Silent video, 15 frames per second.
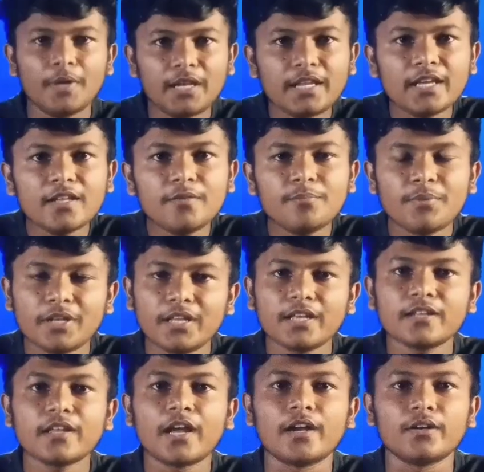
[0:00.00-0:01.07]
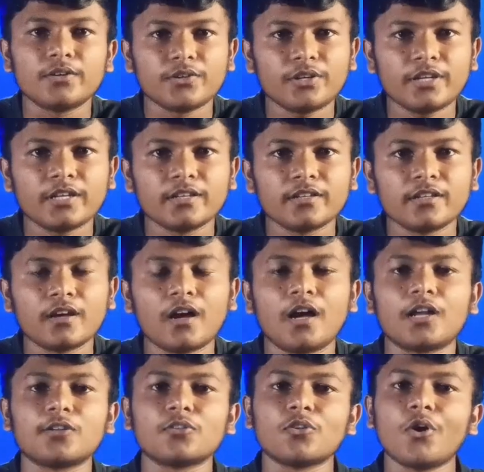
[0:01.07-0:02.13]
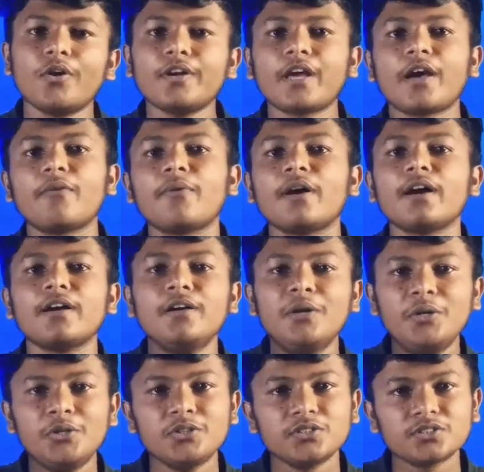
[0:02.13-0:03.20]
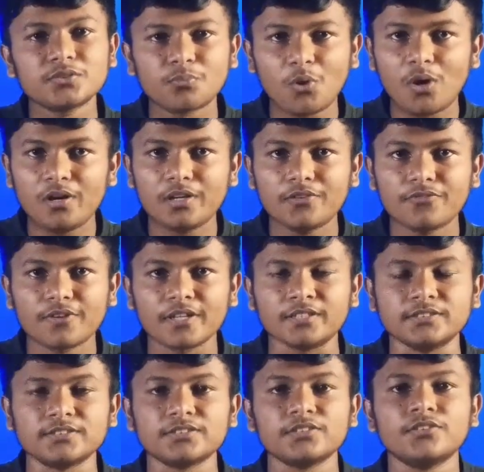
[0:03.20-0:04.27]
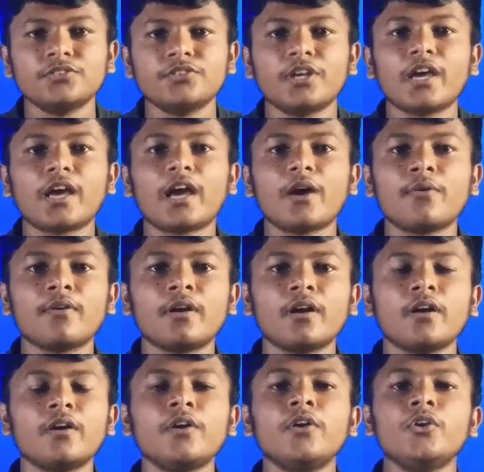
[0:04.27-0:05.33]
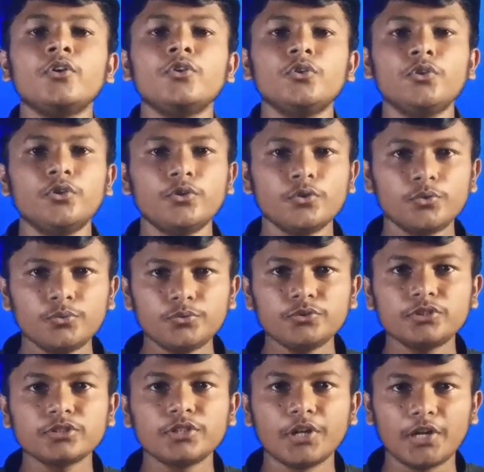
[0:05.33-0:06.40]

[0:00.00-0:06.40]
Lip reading: Million, billion and trillion are not have a small difference, they have a huge